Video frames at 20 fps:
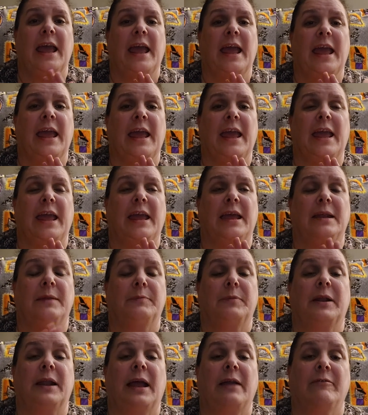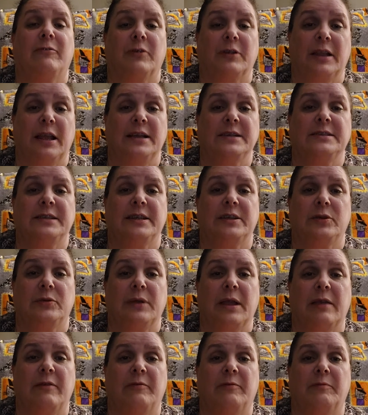But I realized I
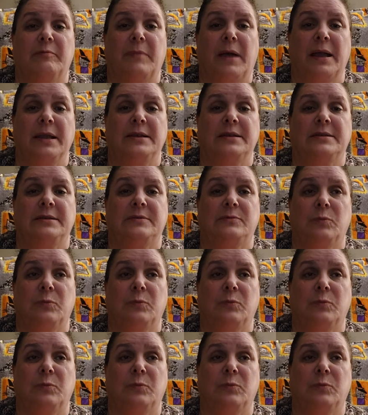don't have my